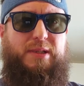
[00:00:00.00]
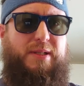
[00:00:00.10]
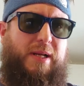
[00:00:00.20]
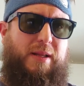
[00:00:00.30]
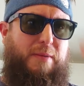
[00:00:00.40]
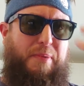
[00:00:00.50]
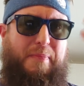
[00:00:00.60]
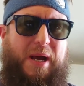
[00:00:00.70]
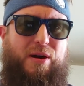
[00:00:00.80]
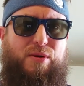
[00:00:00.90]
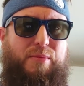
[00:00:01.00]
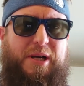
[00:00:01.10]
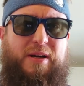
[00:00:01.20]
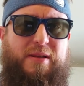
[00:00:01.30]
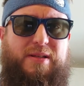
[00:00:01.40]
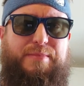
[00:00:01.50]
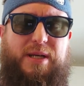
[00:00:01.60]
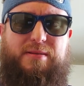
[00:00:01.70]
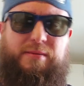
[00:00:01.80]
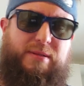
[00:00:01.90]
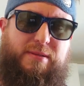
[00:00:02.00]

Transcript: It's not like papow, oh my god, this is amazing.